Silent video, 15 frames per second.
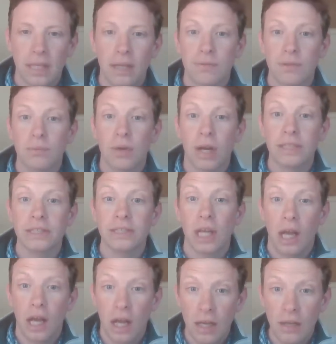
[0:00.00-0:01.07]
If the rights
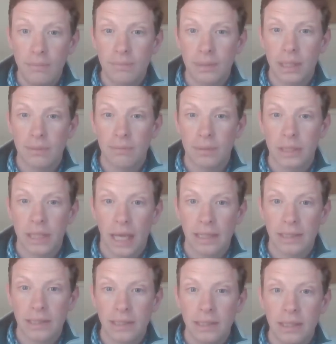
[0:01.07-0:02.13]
aren't being
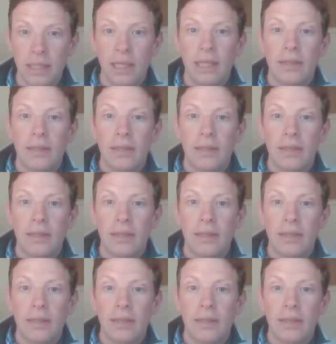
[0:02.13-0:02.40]
protected,